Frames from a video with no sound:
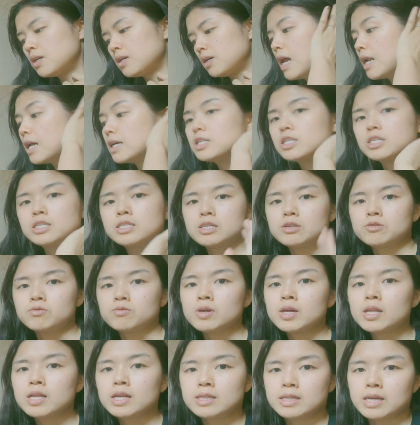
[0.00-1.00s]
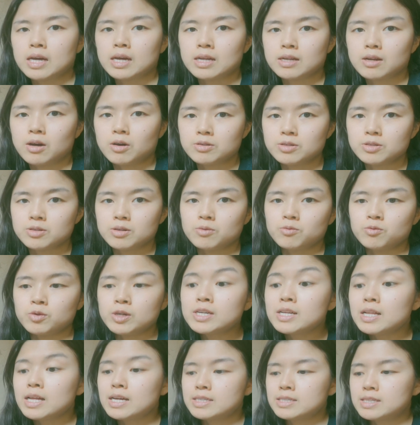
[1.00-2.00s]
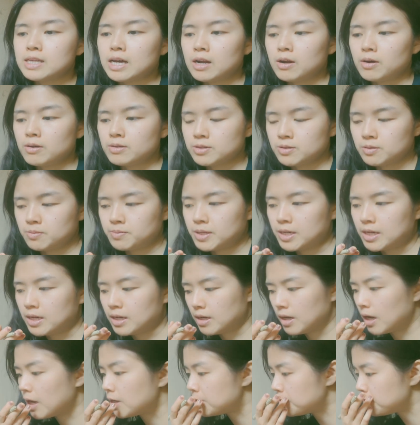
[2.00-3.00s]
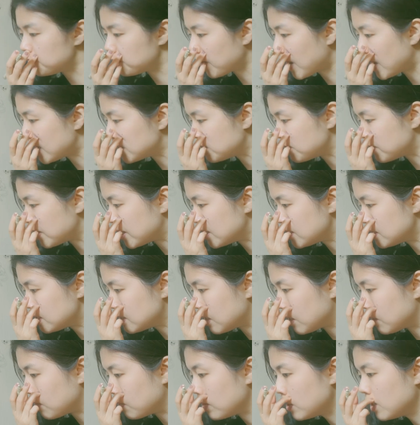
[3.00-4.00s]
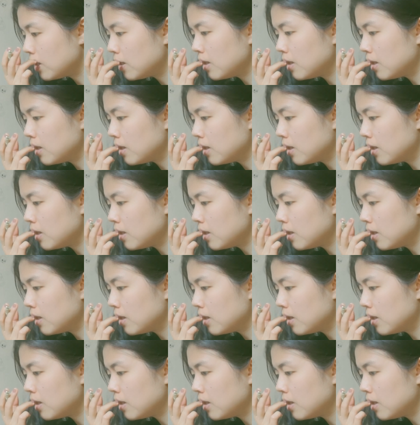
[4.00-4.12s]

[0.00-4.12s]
And I just didn't realize that also being a new graduate. So